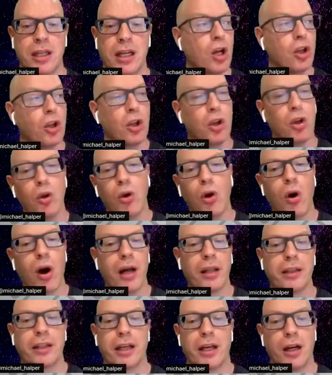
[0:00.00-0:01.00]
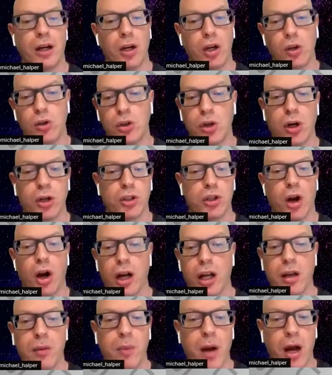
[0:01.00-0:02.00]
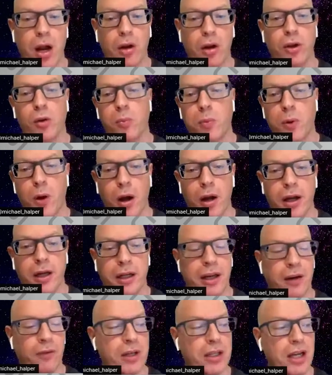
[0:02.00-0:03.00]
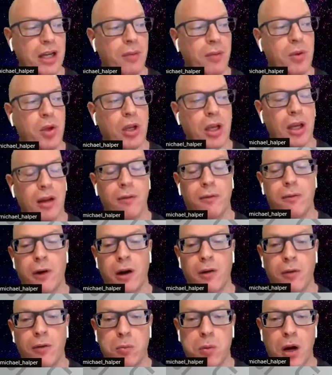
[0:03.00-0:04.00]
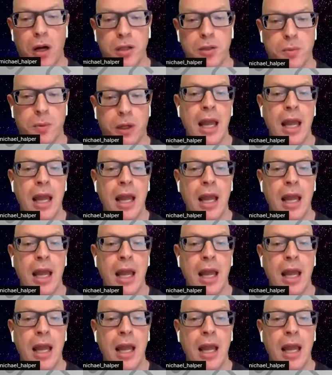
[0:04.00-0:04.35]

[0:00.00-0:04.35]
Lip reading: you go out there and you start talking about your product every time you get in front of a prospect.